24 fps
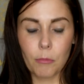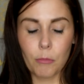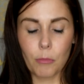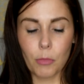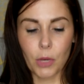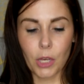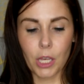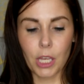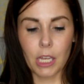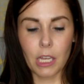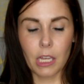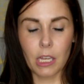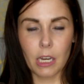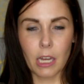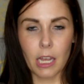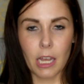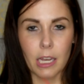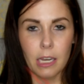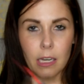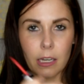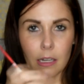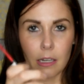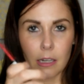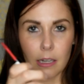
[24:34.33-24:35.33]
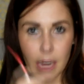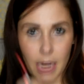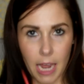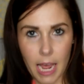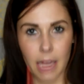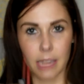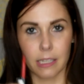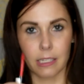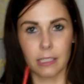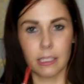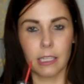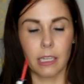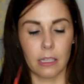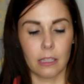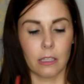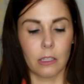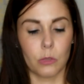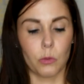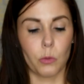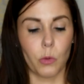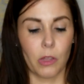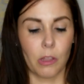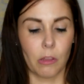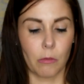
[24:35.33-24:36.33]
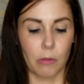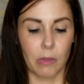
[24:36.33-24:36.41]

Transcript: but I had to take this with